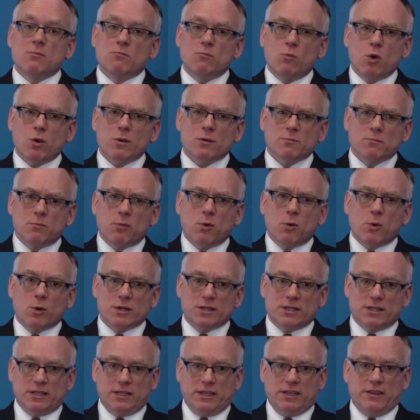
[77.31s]
More
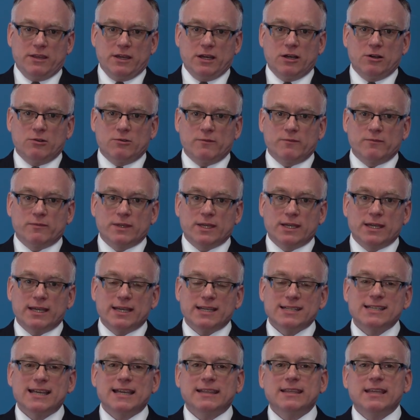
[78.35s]
importantly, though,
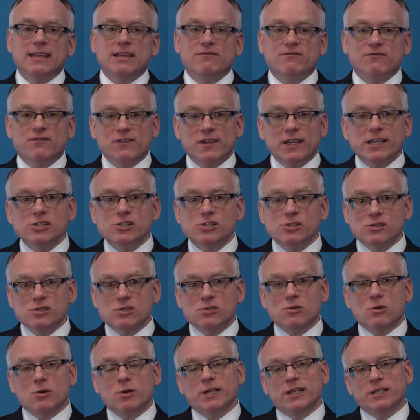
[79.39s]
is that the inflation
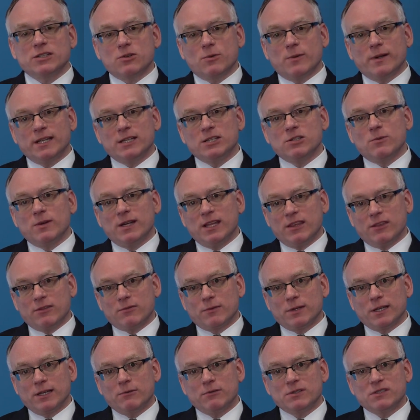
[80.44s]
story in
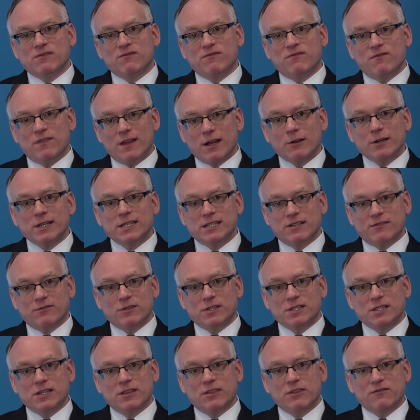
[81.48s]
2023 was very
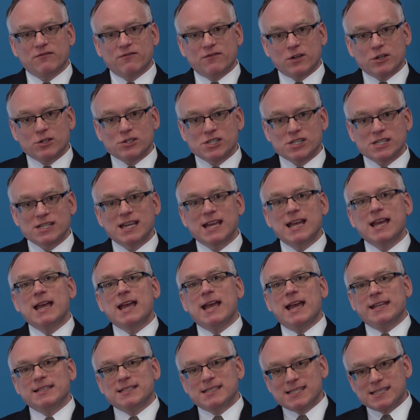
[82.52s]
different in the first
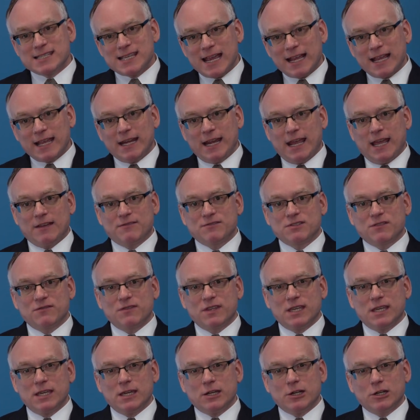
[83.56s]
and second halves of
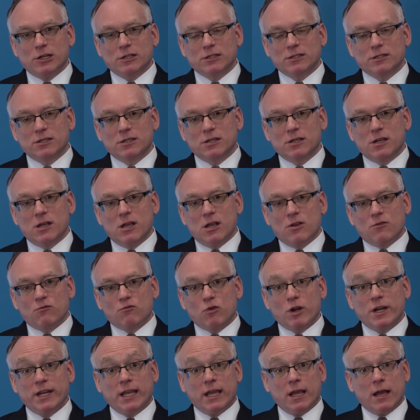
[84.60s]
the year,
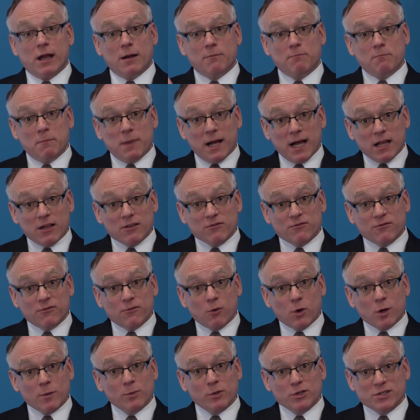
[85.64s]
running above
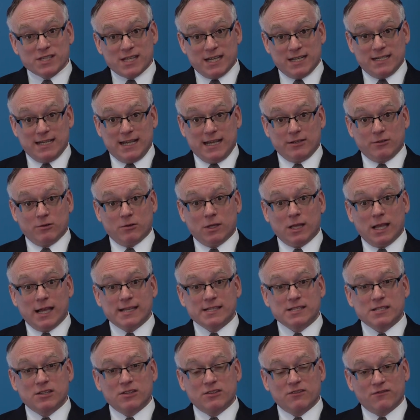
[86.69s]
4%
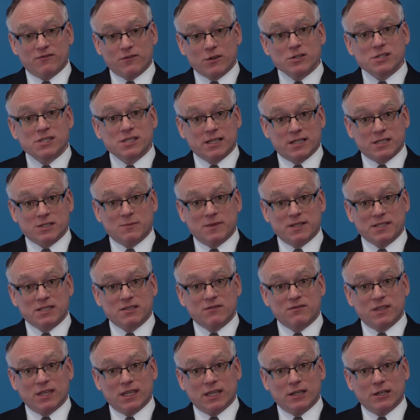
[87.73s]
annualized in the first six months
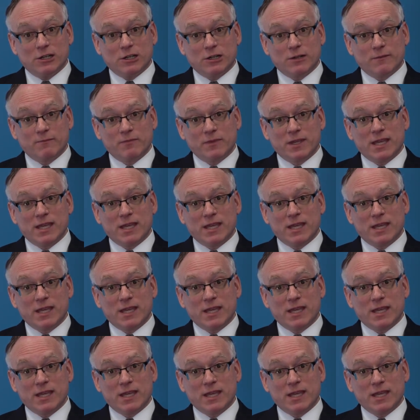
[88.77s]
of the year,